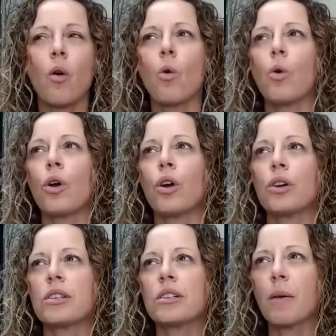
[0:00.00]
or
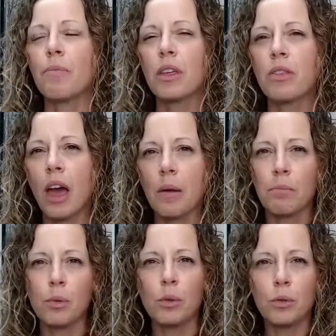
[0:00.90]
something that
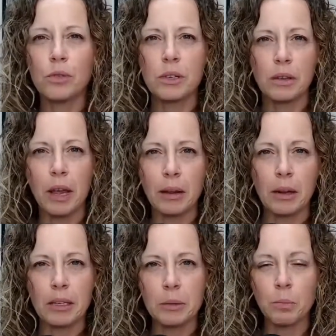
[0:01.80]
moves like
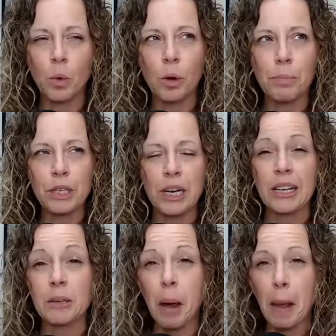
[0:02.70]
is more pertaining
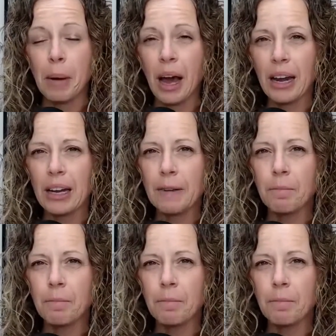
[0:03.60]
to my body,